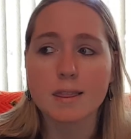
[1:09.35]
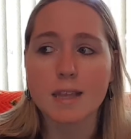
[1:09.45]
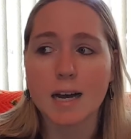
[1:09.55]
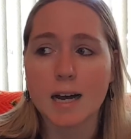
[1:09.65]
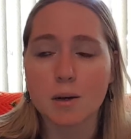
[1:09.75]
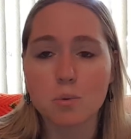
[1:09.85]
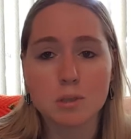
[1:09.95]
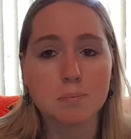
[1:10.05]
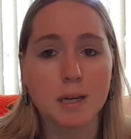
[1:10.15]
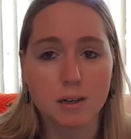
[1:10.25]
that was
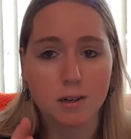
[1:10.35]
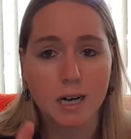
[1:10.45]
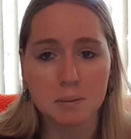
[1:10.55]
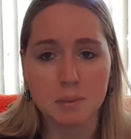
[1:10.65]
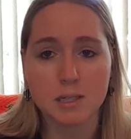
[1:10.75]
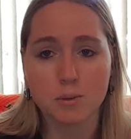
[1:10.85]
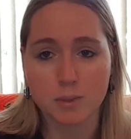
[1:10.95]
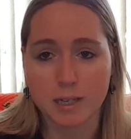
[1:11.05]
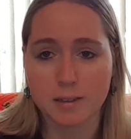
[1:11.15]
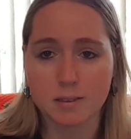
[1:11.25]
bigger, had bigger
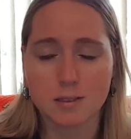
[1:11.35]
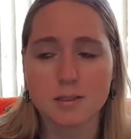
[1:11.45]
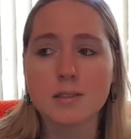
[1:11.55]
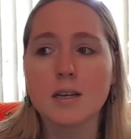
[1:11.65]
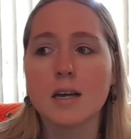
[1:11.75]
rings,